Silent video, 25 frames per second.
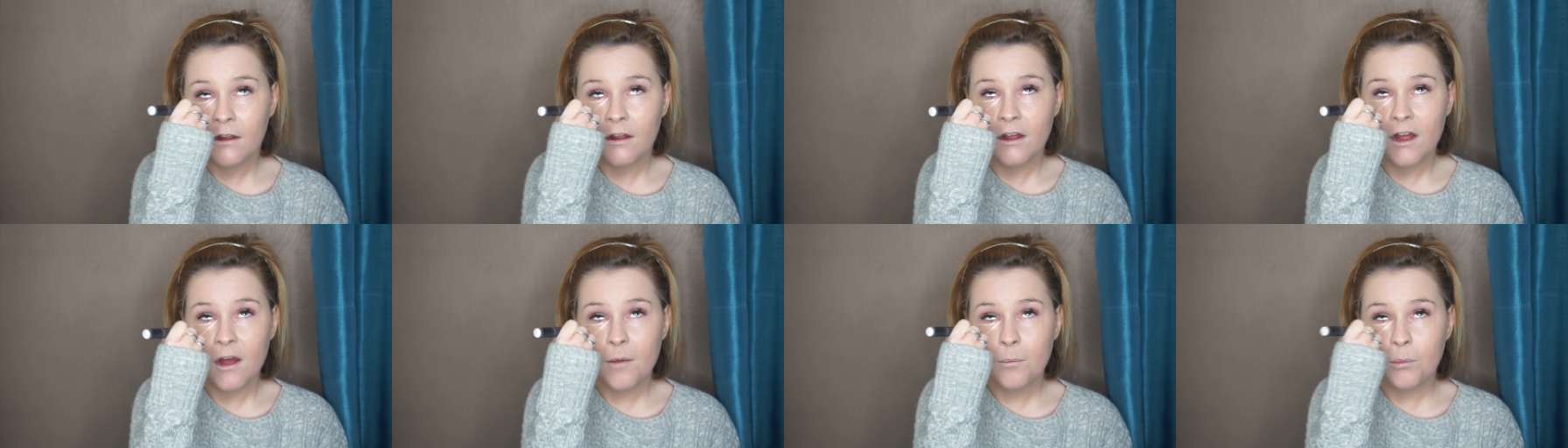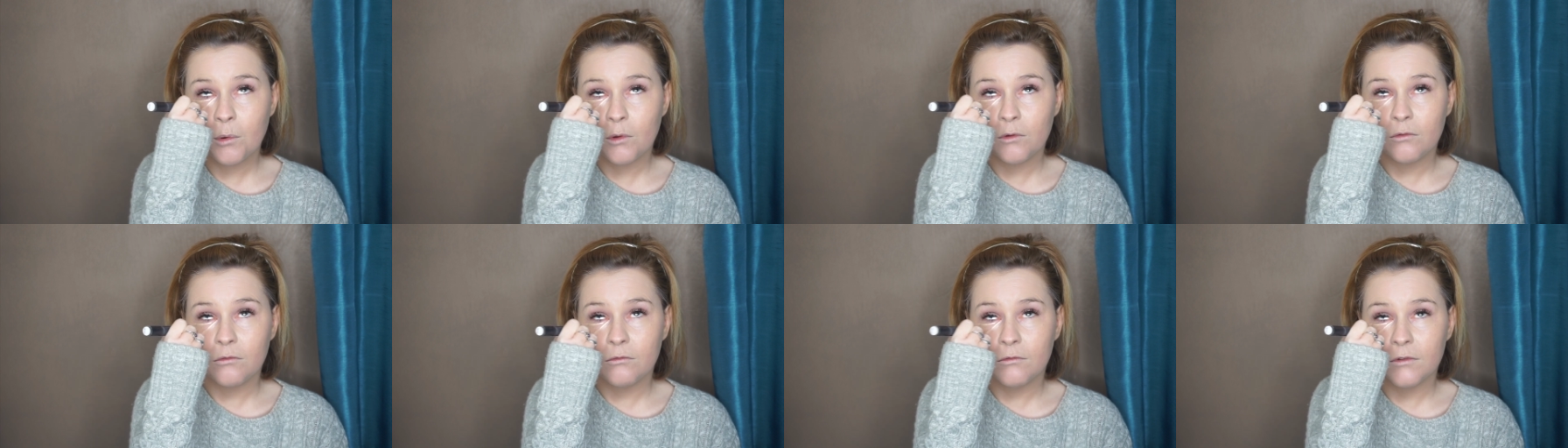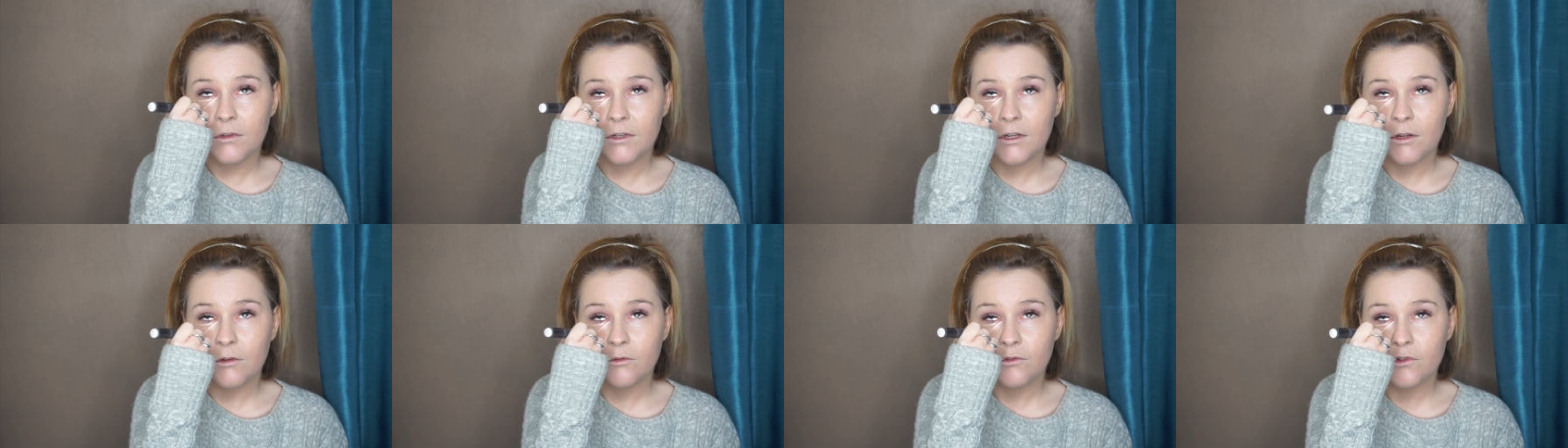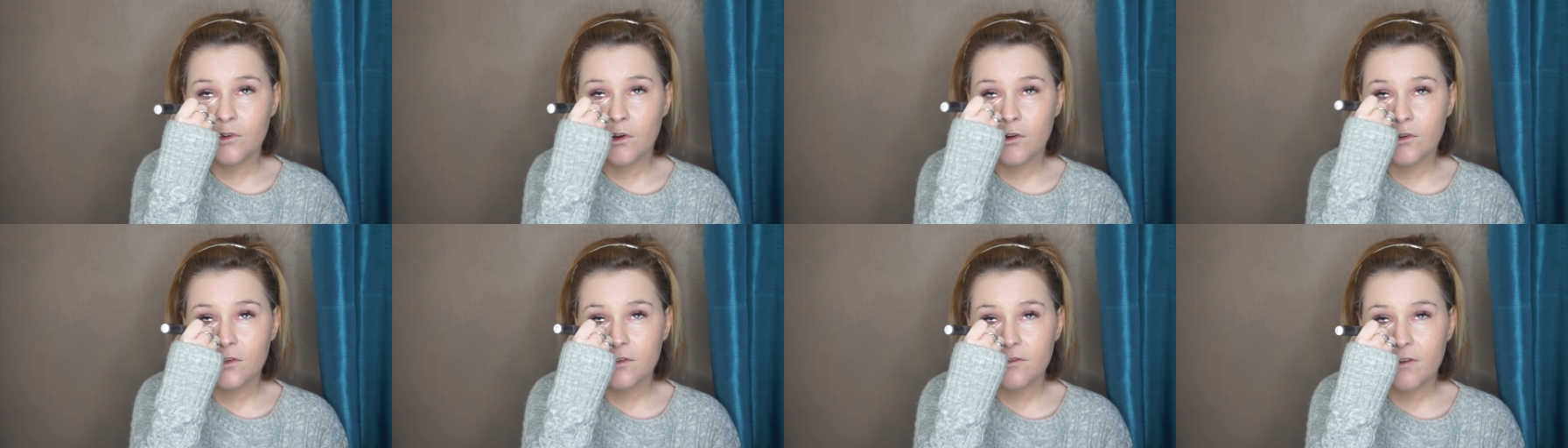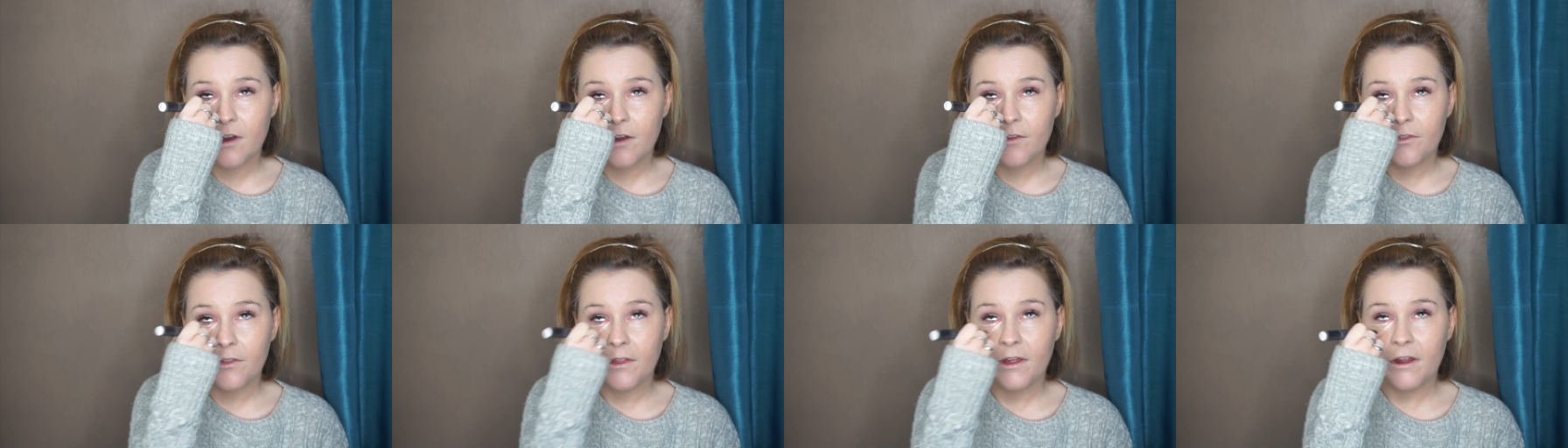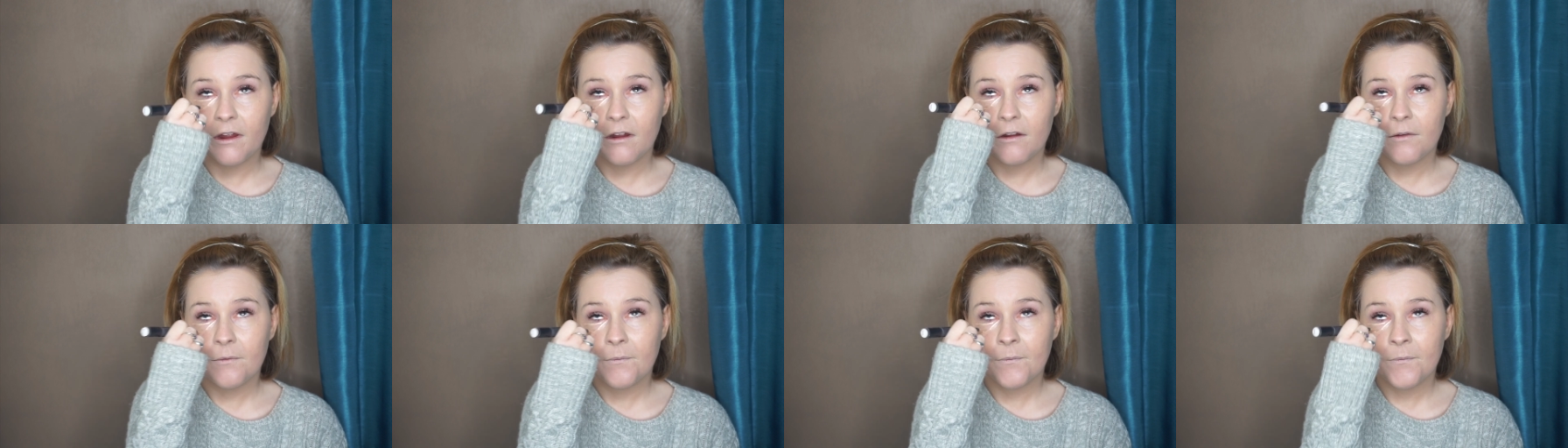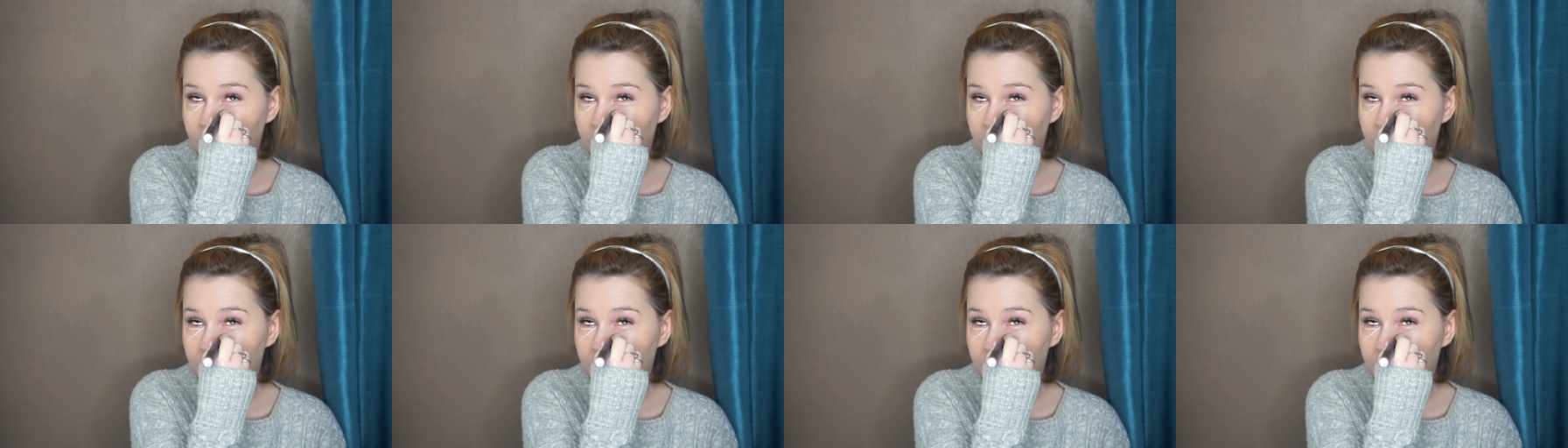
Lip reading: a couple little dots down there.